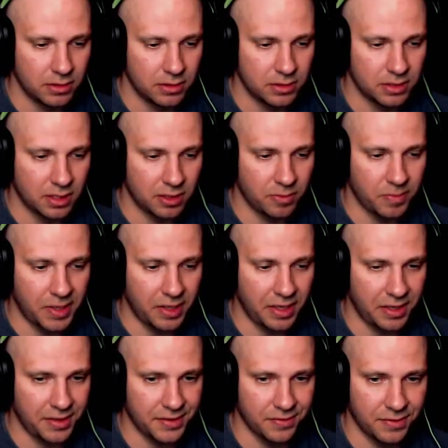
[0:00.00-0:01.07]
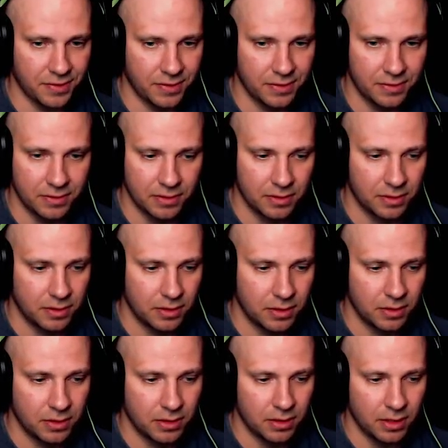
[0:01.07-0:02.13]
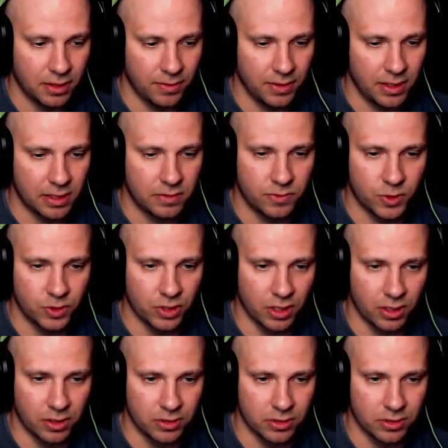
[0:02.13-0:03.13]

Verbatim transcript: Is that my health? I only have one heart.